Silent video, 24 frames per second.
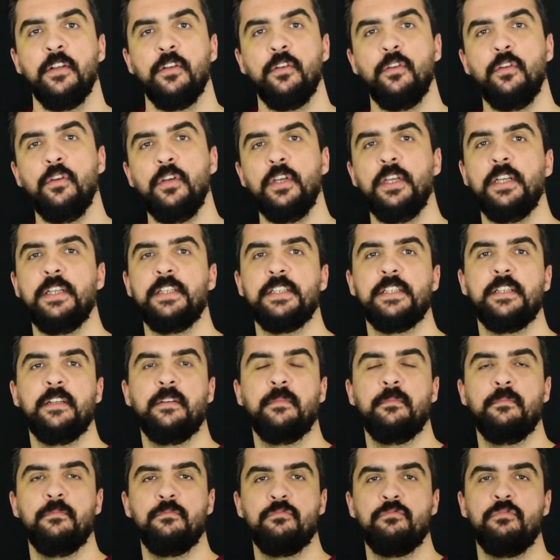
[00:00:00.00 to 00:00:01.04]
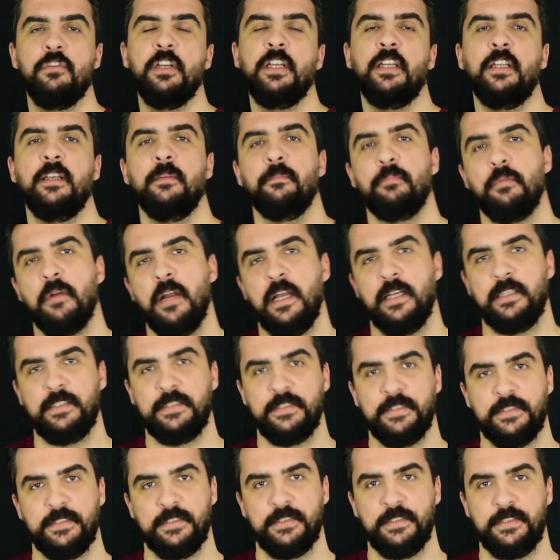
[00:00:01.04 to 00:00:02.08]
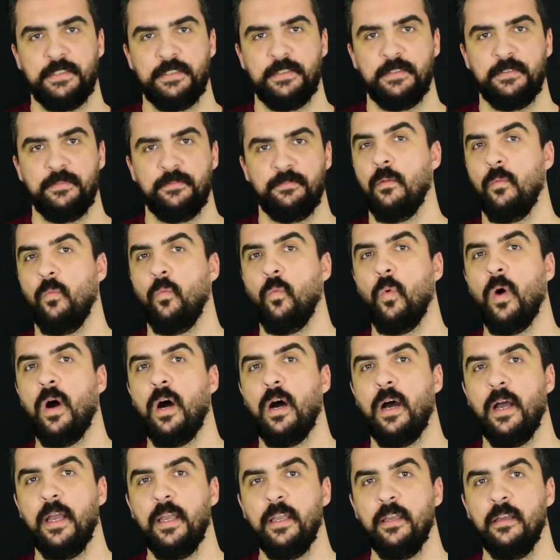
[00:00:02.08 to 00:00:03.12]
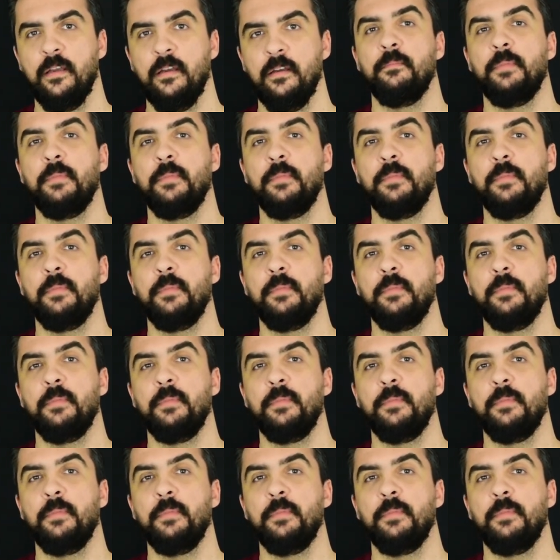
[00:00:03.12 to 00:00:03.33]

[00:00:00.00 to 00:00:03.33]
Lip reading: doing some reading practices. Why?